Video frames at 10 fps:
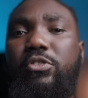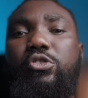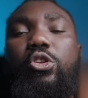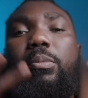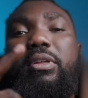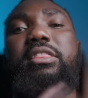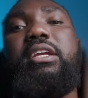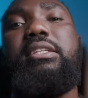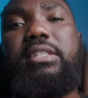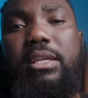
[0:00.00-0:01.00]
So number
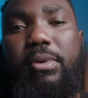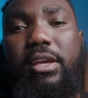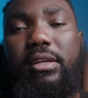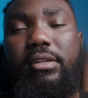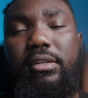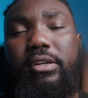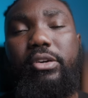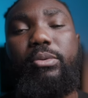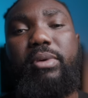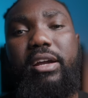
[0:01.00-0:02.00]
three is eBay.
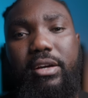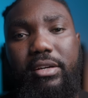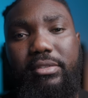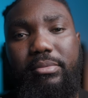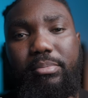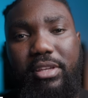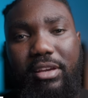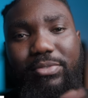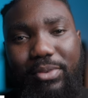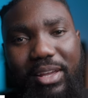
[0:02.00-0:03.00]
Oh my God, be
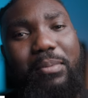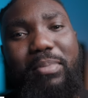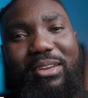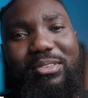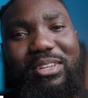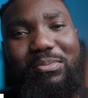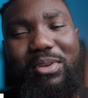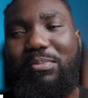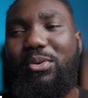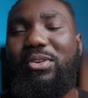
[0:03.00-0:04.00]
careful when you're buying on
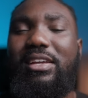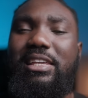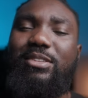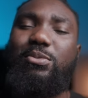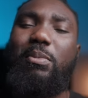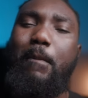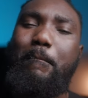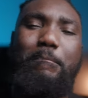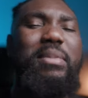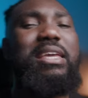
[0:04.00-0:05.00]
eBay, but you can get some
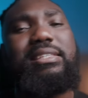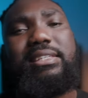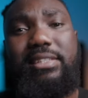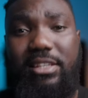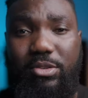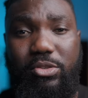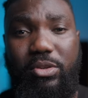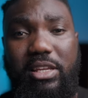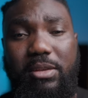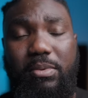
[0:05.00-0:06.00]
amazing deals
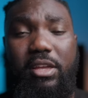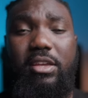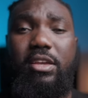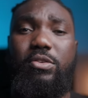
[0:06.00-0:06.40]
on eBay.